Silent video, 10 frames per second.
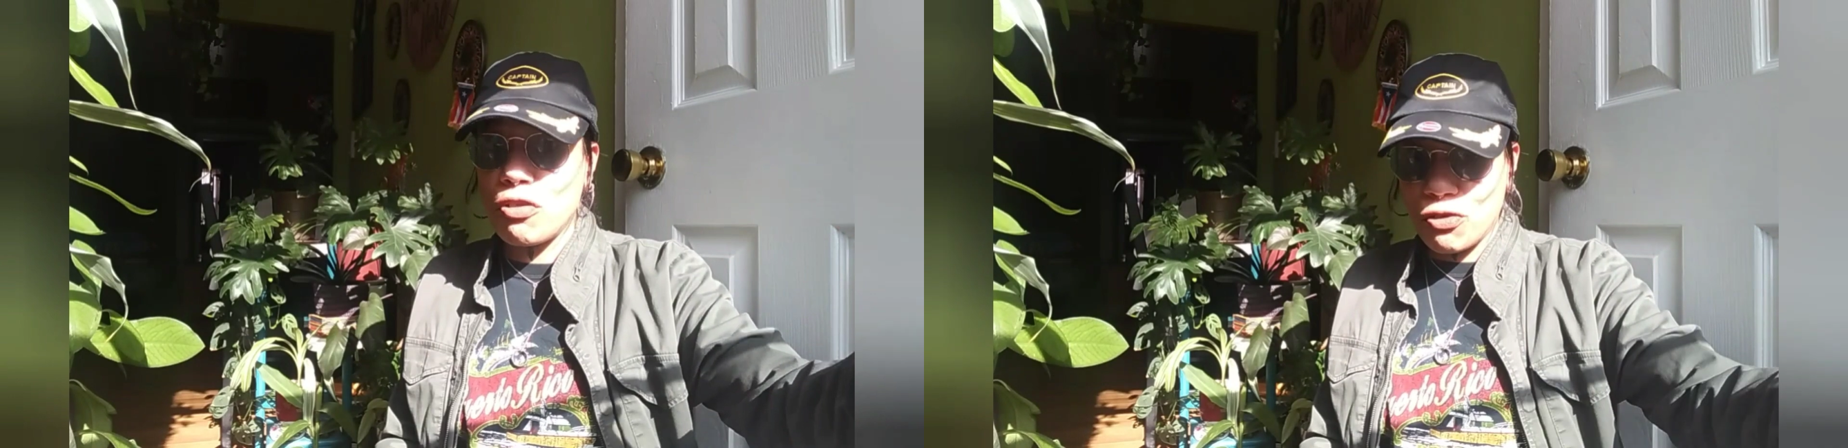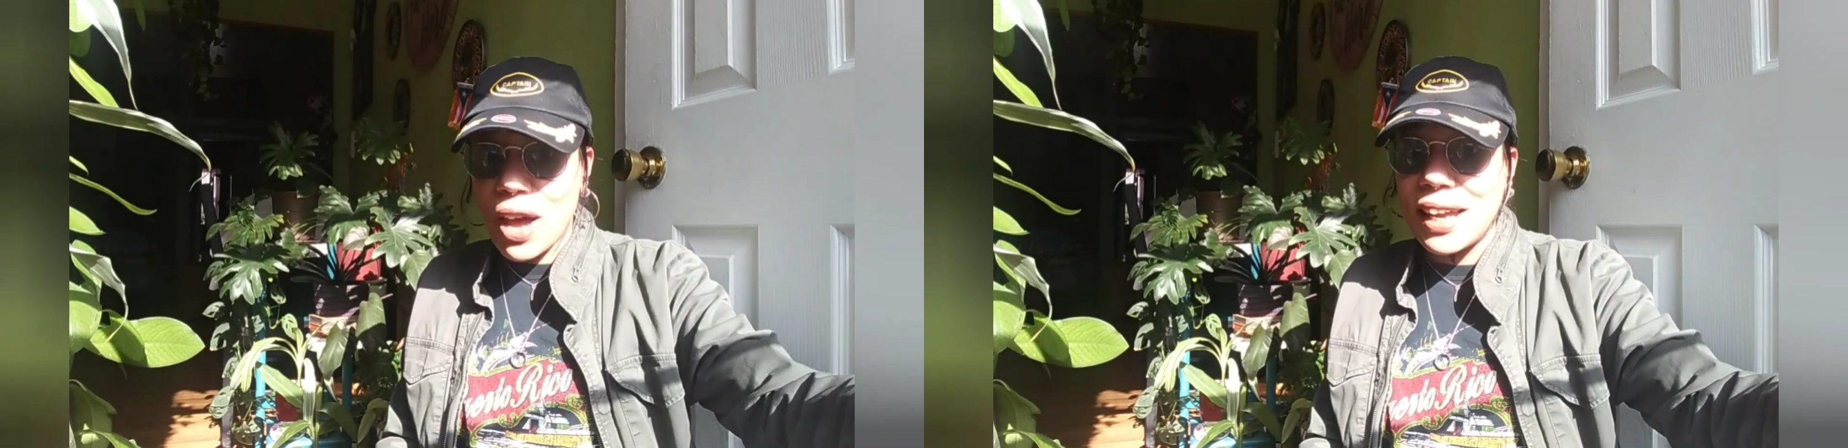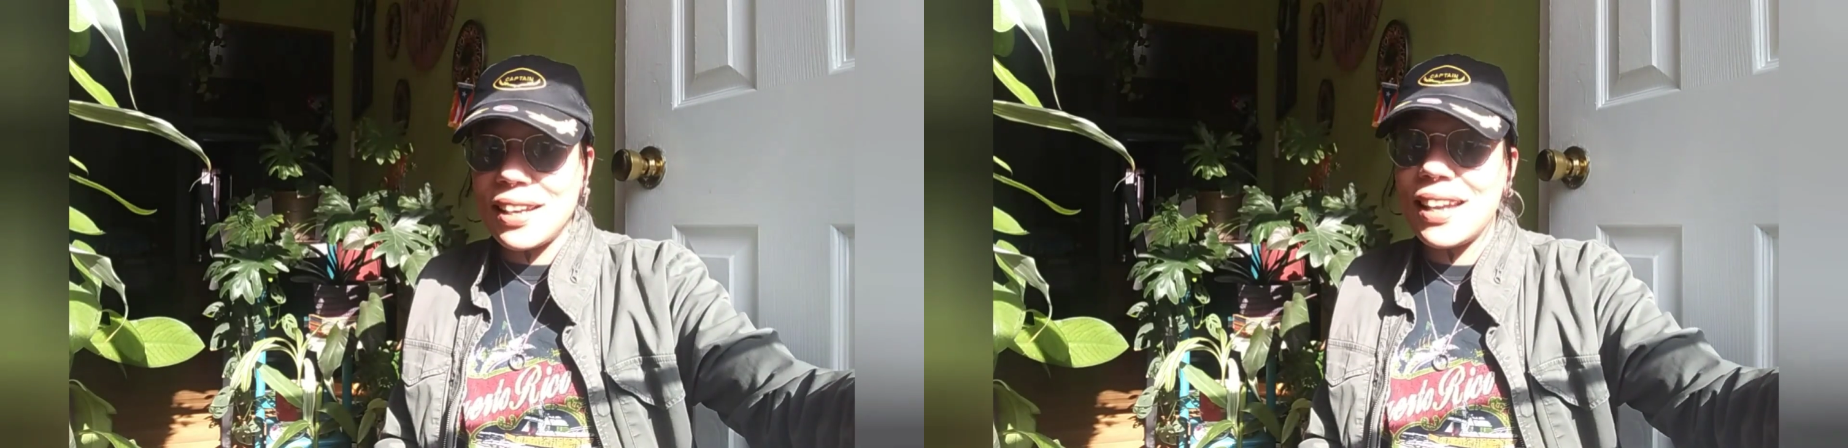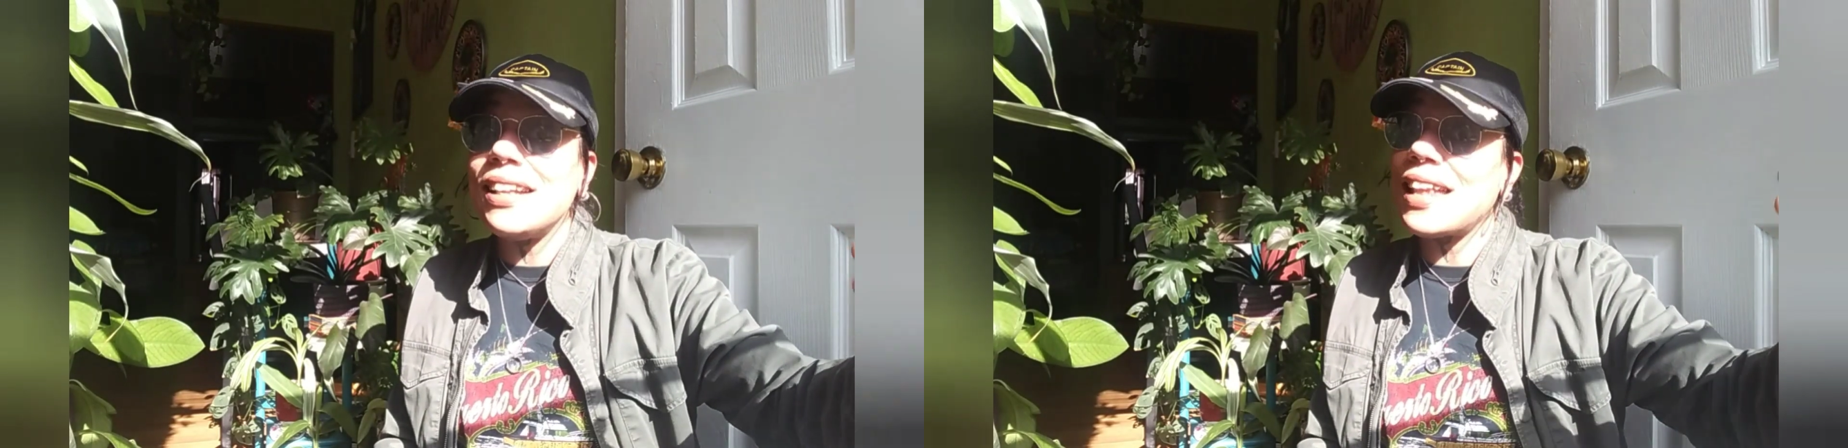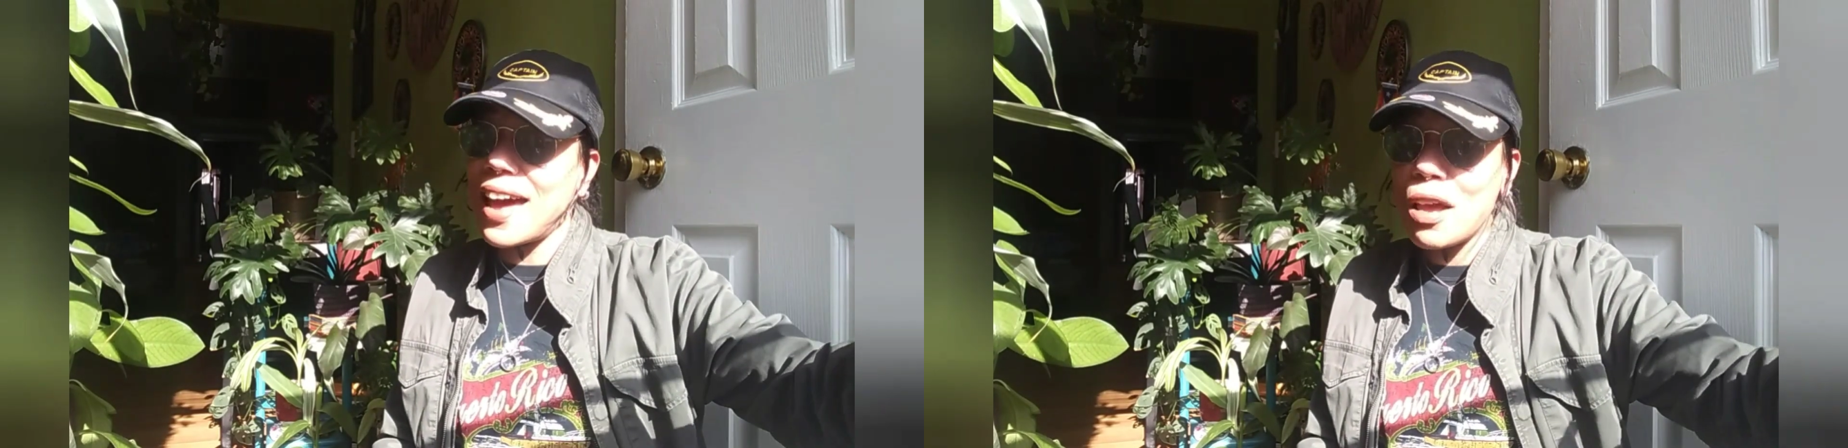fight
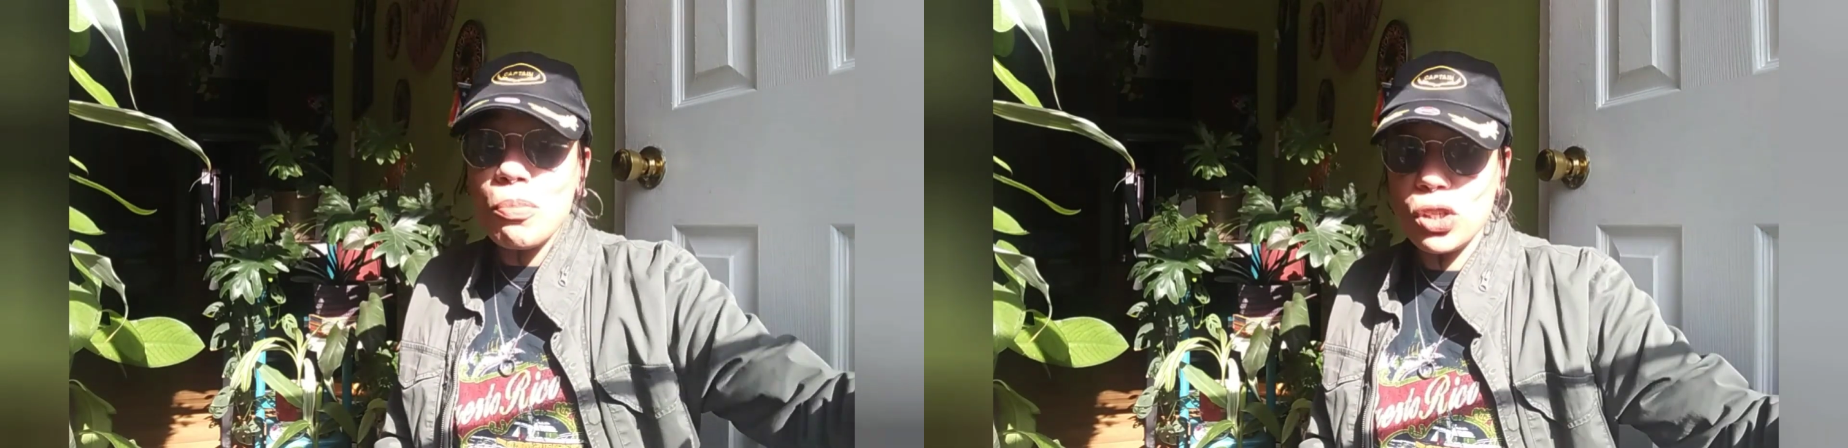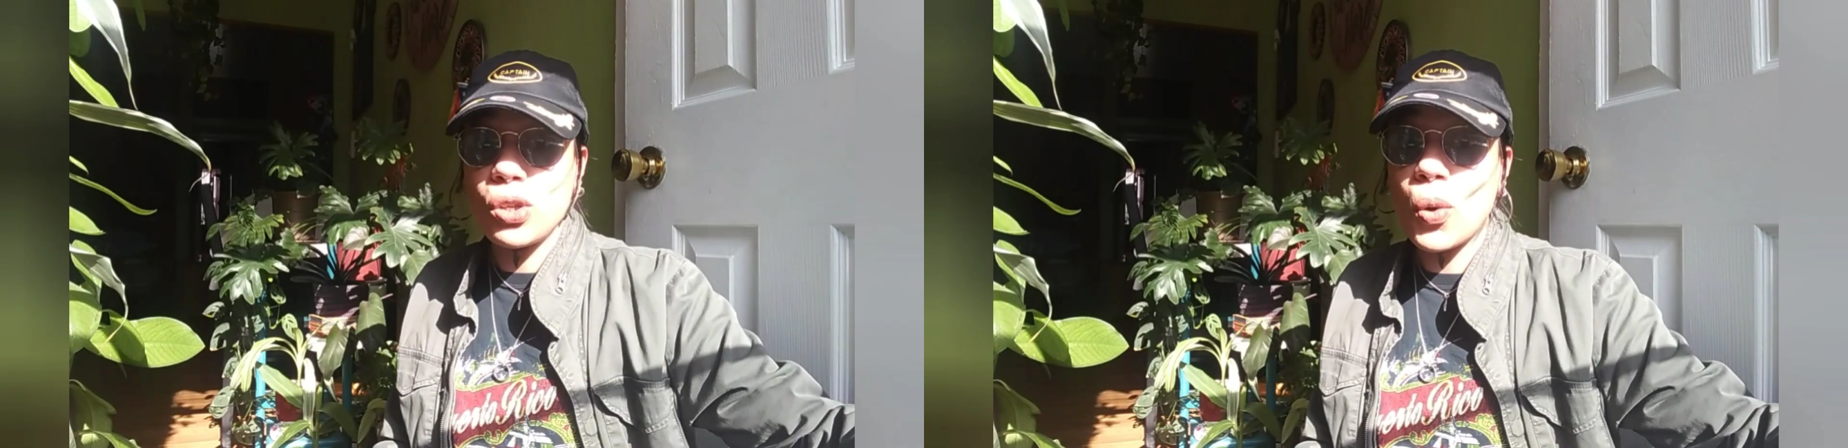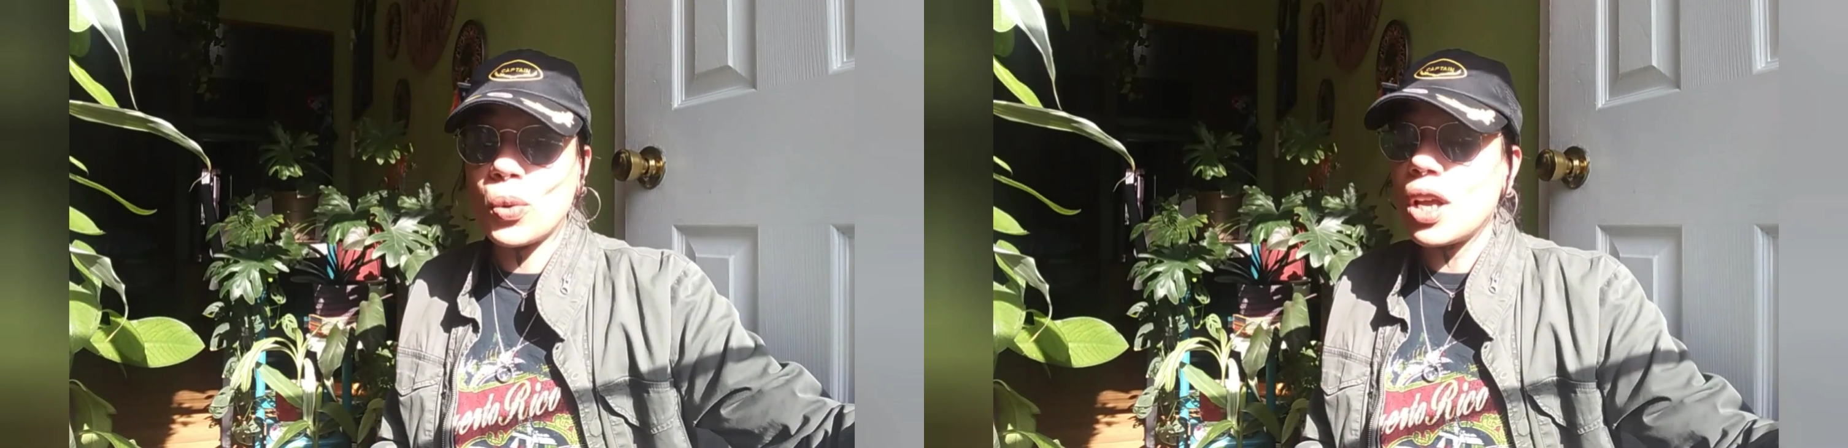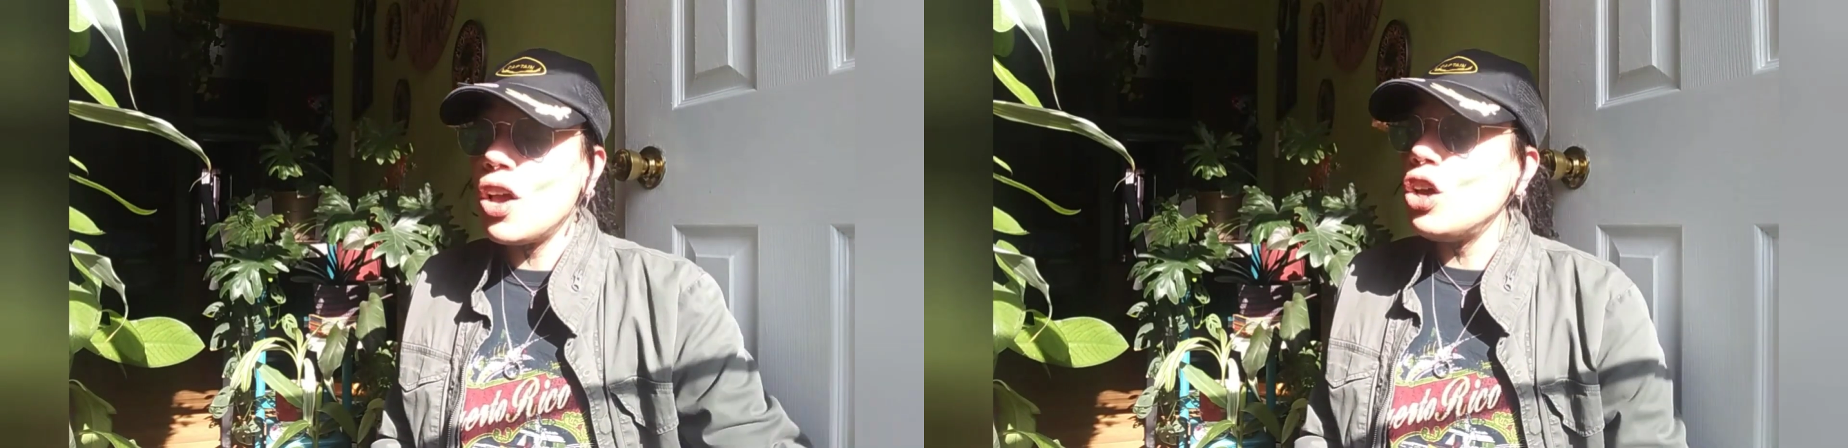in that episode.